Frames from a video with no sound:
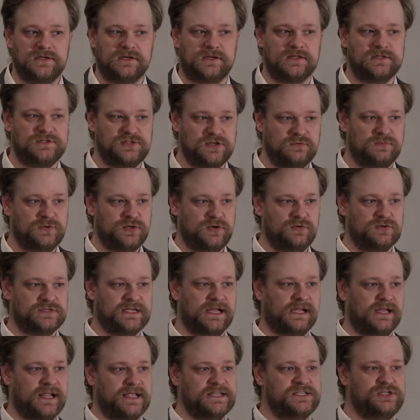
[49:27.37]
to consume news
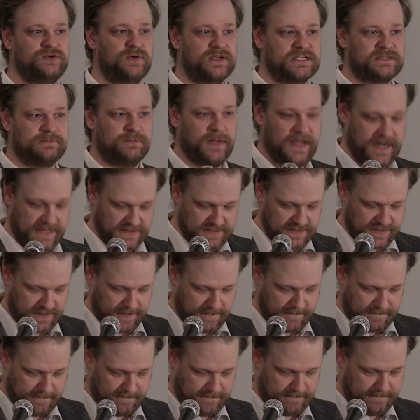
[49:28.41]
unless you explain it to
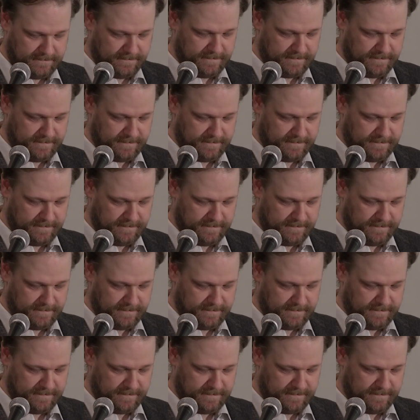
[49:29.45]
them.